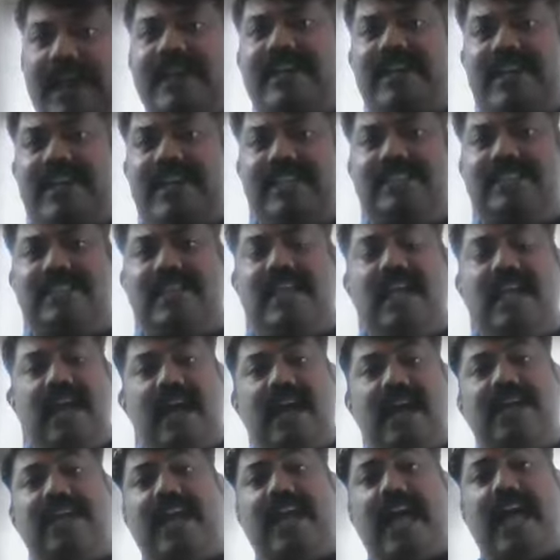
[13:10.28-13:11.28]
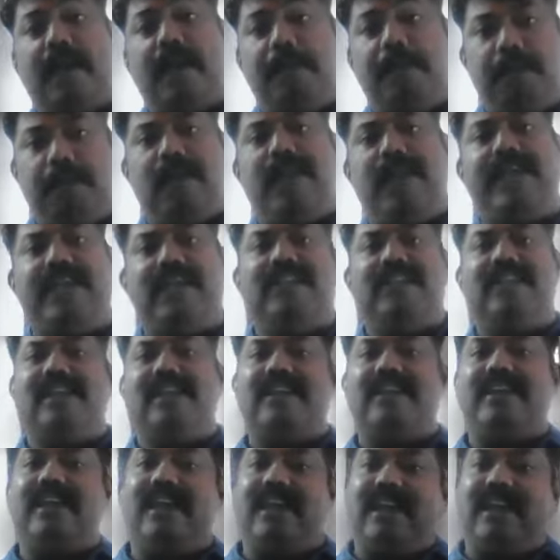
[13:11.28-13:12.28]
practice and apply in
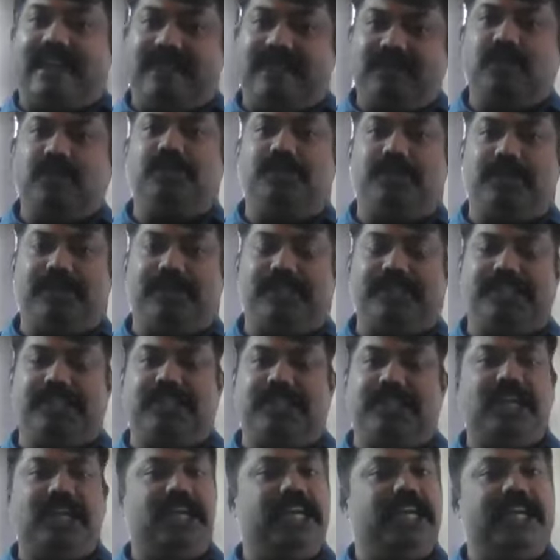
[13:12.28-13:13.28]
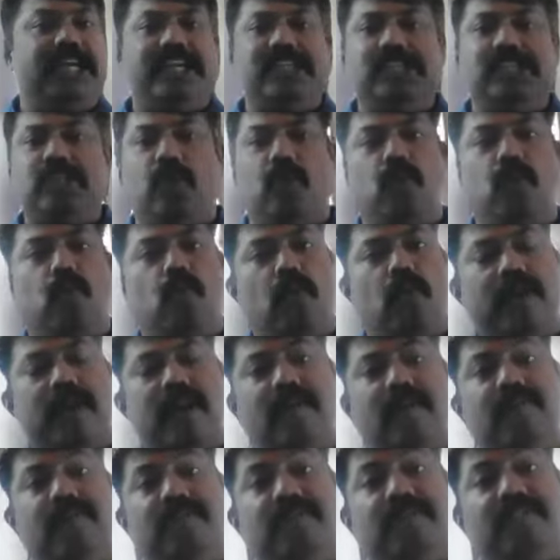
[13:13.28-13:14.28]
the real life situation. It is
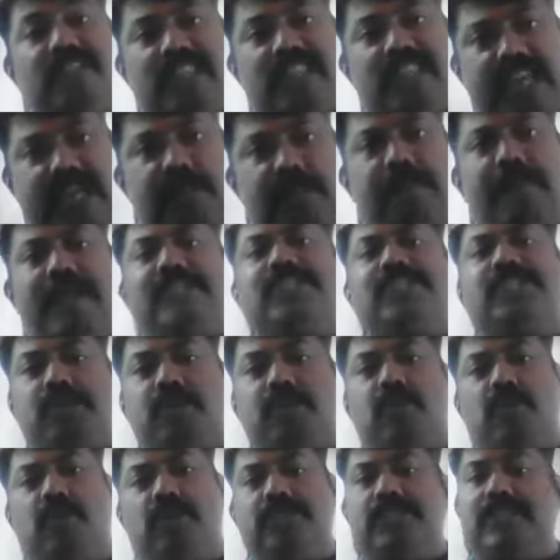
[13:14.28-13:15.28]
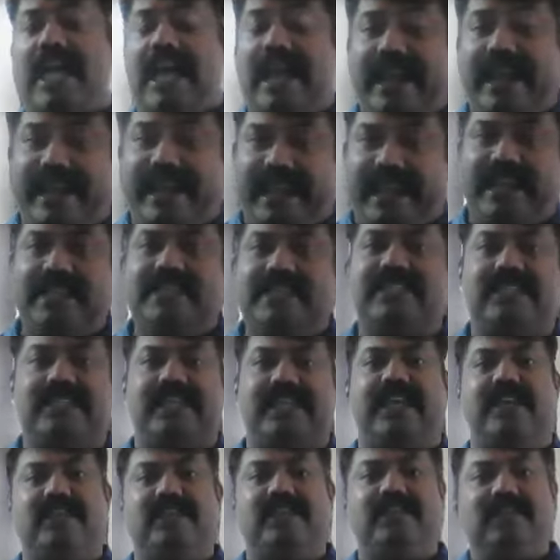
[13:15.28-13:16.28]
one of the best course I can
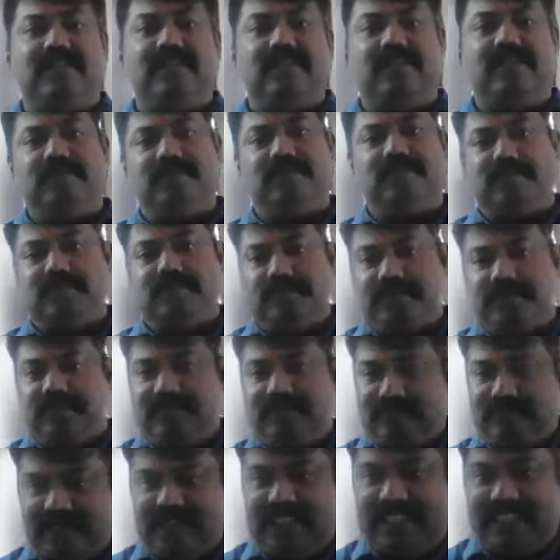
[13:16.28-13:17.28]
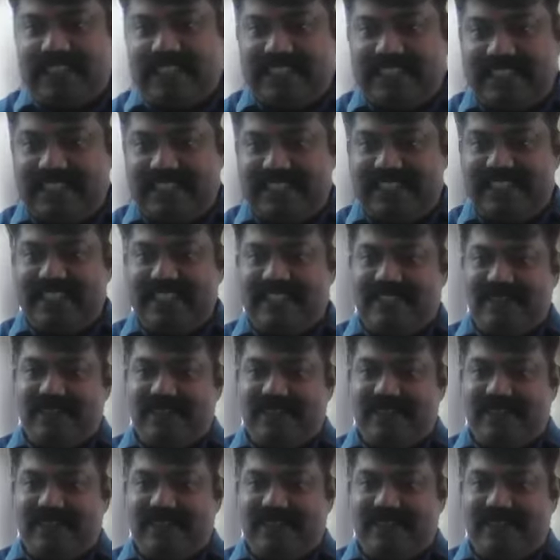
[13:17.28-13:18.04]
say. Yes.